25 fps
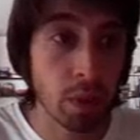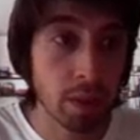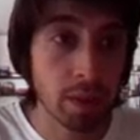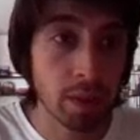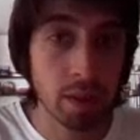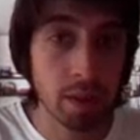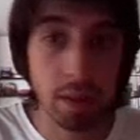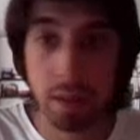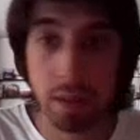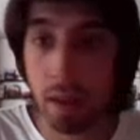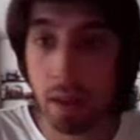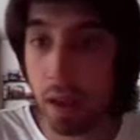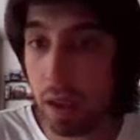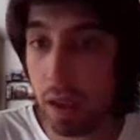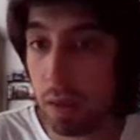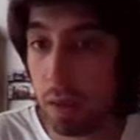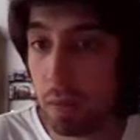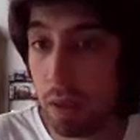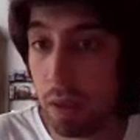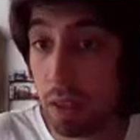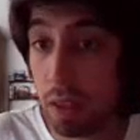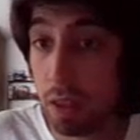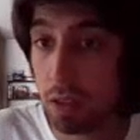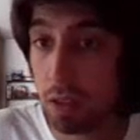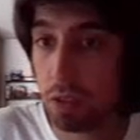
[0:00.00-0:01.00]
print a
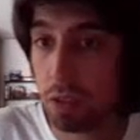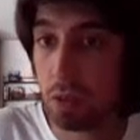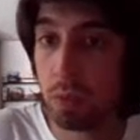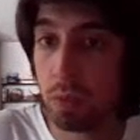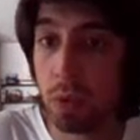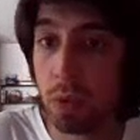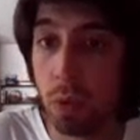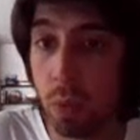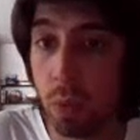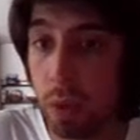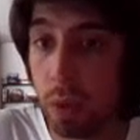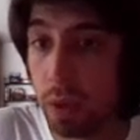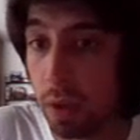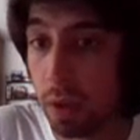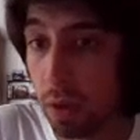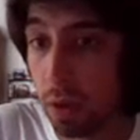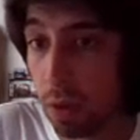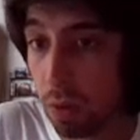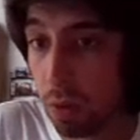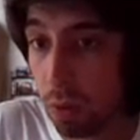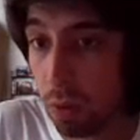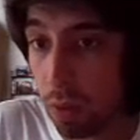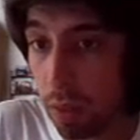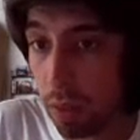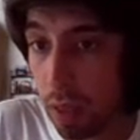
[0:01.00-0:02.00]
time in the terminal
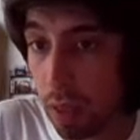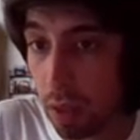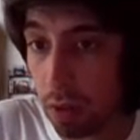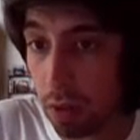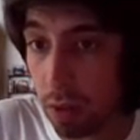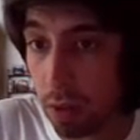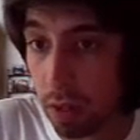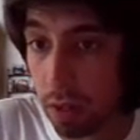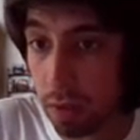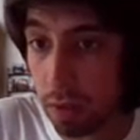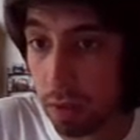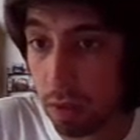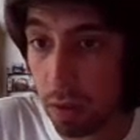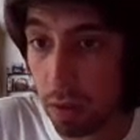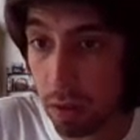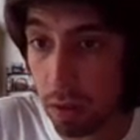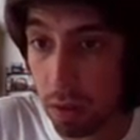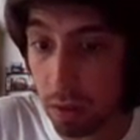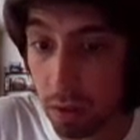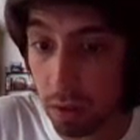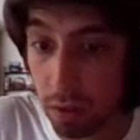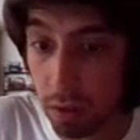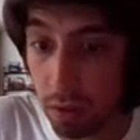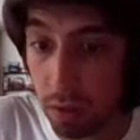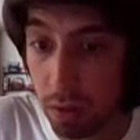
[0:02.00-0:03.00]
window with how long it
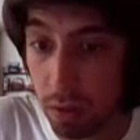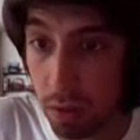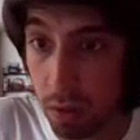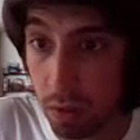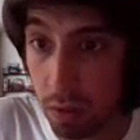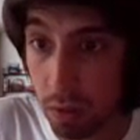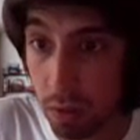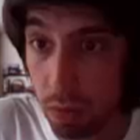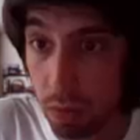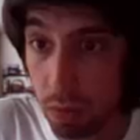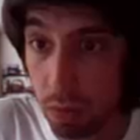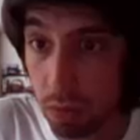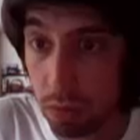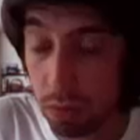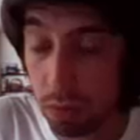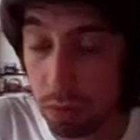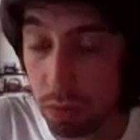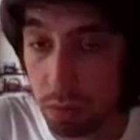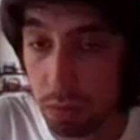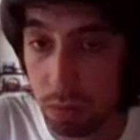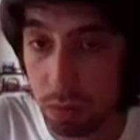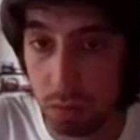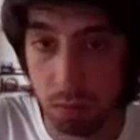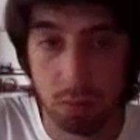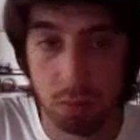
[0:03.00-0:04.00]
took to
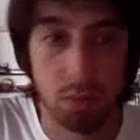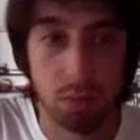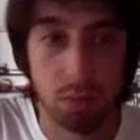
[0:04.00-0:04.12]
